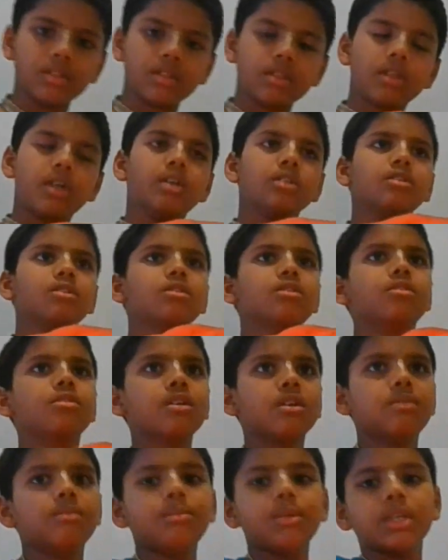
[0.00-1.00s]
yeah, so you
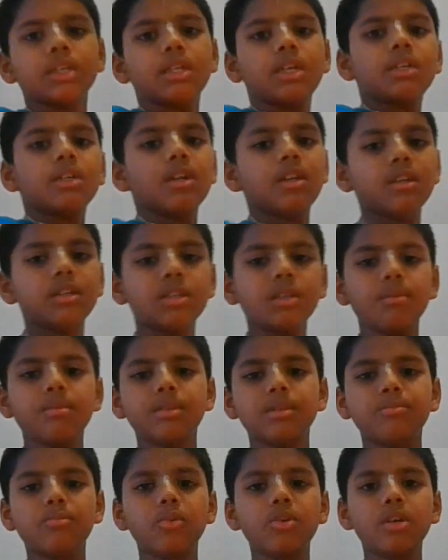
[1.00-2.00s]
can make that a little
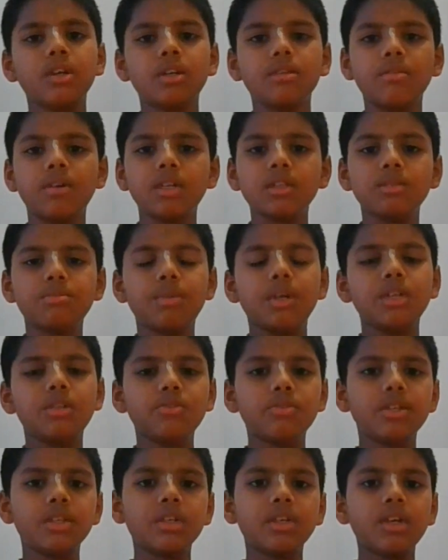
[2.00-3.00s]
bit more advanced by
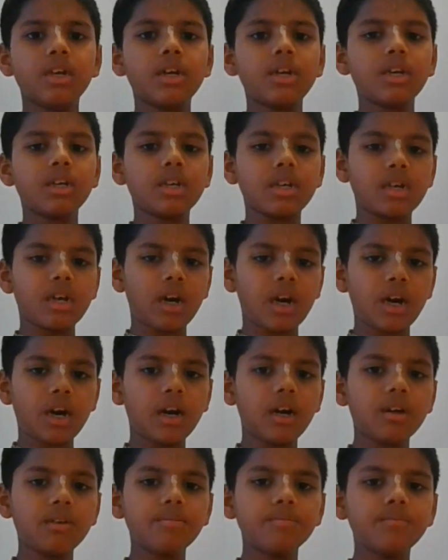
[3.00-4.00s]
doing
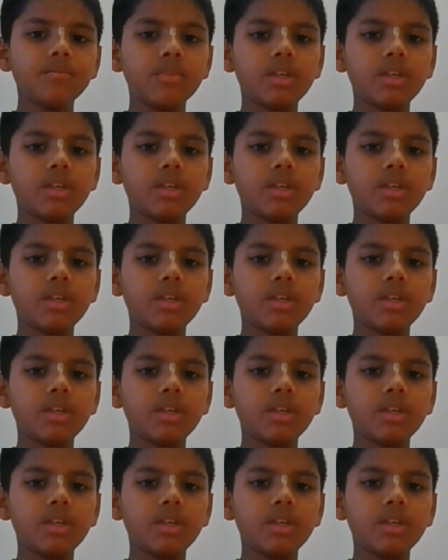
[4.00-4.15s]
Kha,